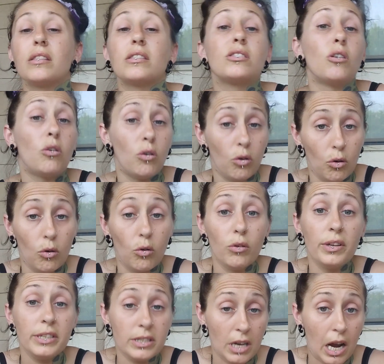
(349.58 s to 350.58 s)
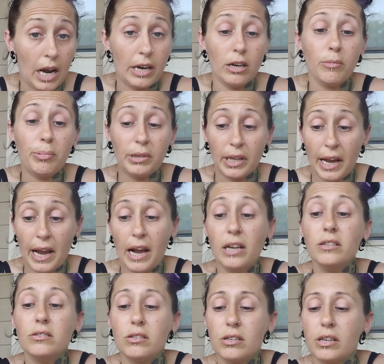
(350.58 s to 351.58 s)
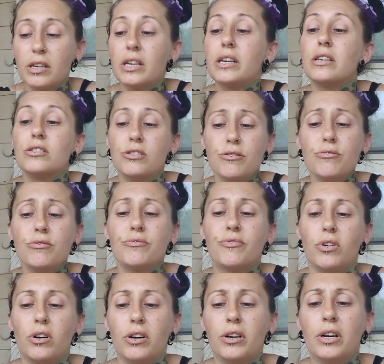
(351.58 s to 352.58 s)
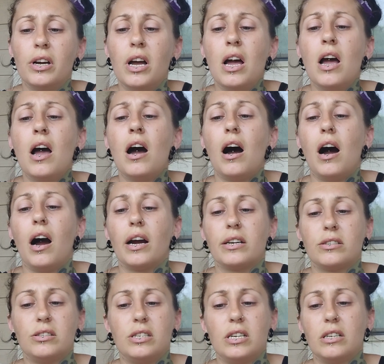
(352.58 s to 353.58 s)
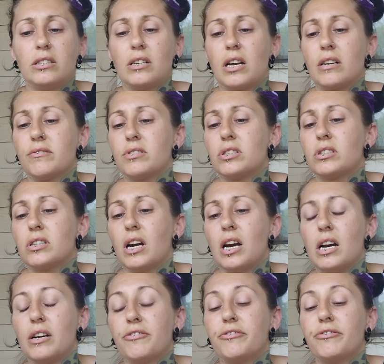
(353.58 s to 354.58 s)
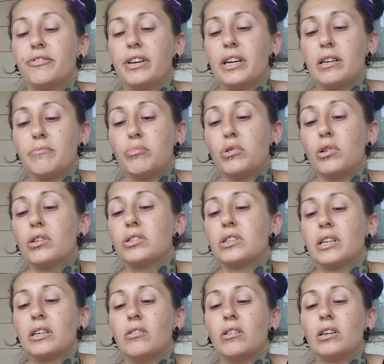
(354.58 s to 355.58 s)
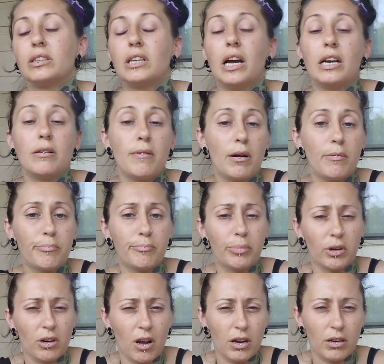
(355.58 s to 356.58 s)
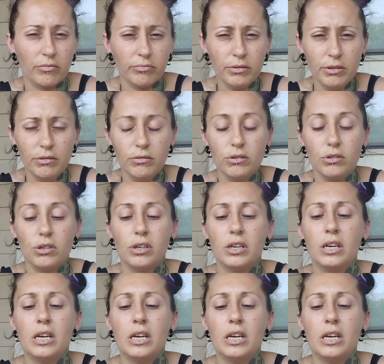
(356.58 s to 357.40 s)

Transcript: The whole entire plant is useful. I see a lot of stuff in books and online about burdock root.